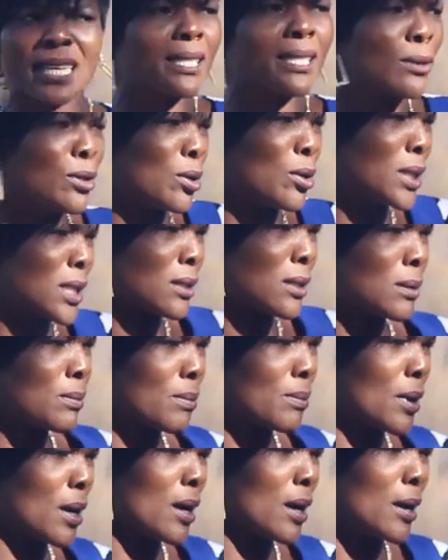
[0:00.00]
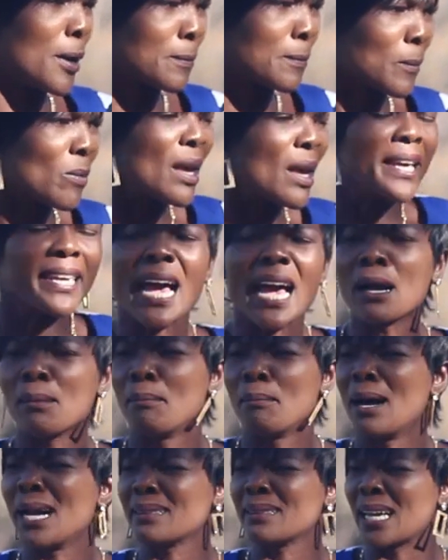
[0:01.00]
and those
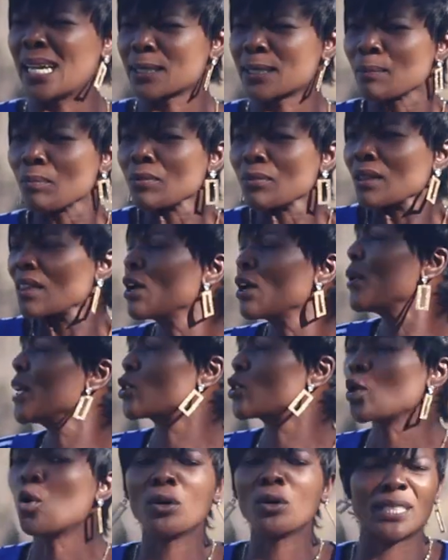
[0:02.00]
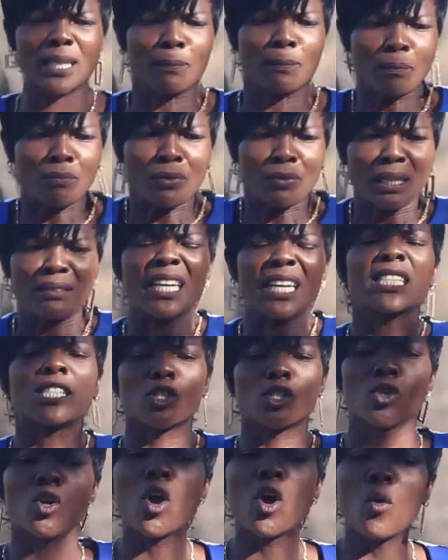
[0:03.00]
young mothers, they were told, there's
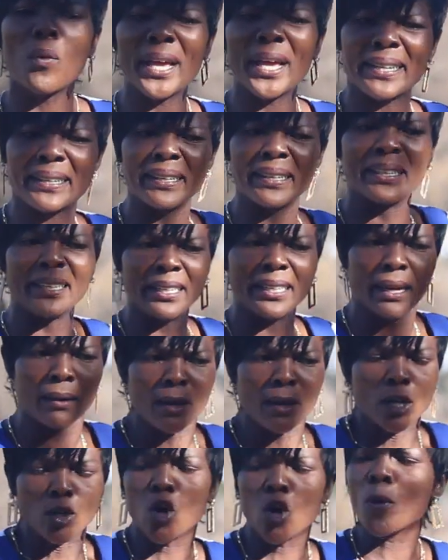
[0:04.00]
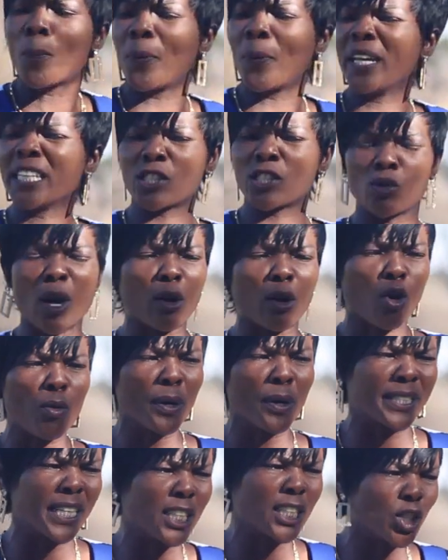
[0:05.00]
no work here, no place to
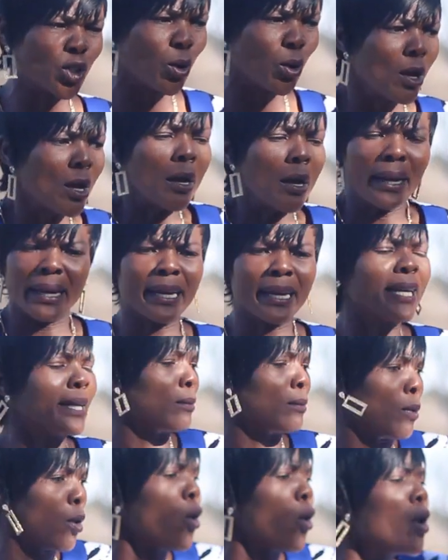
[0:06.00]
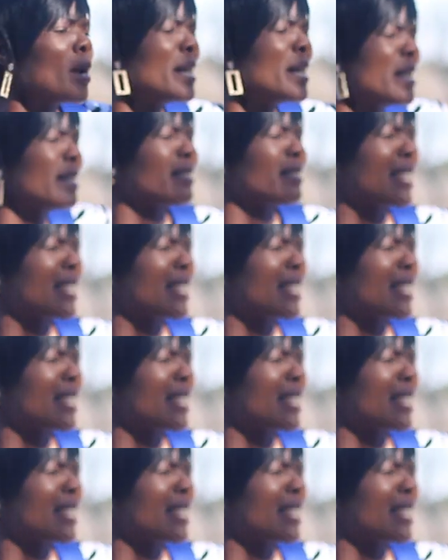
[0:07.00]
accommodate you. Only